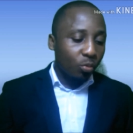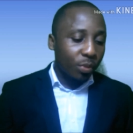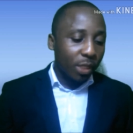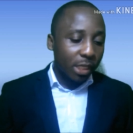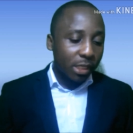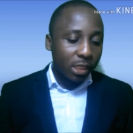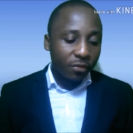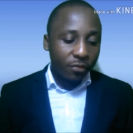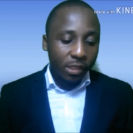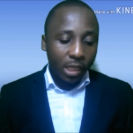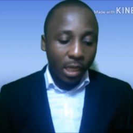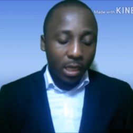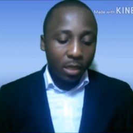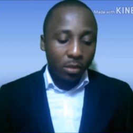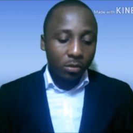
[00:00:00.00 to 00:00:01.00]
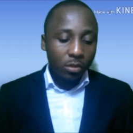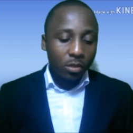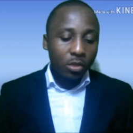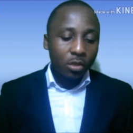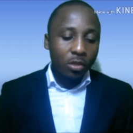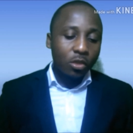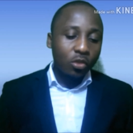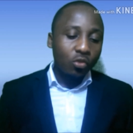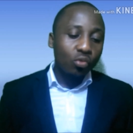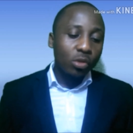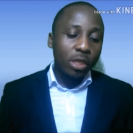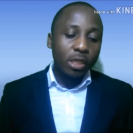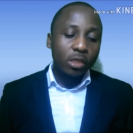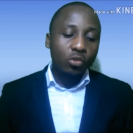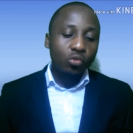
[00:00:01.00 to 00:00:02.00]
open a savings account, you
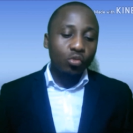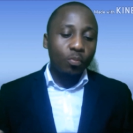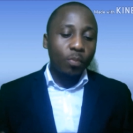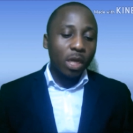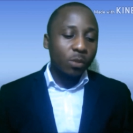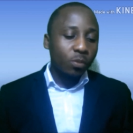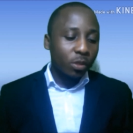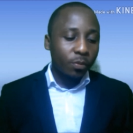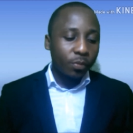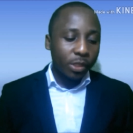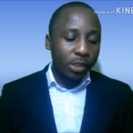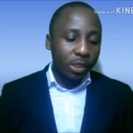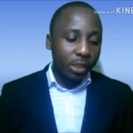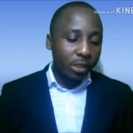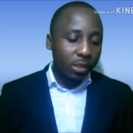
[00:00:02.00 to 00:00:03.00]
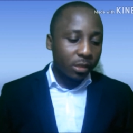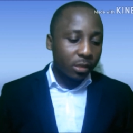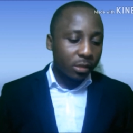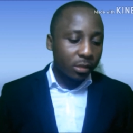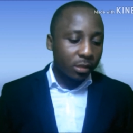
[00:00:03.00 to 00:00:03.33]
need 2 passport pictures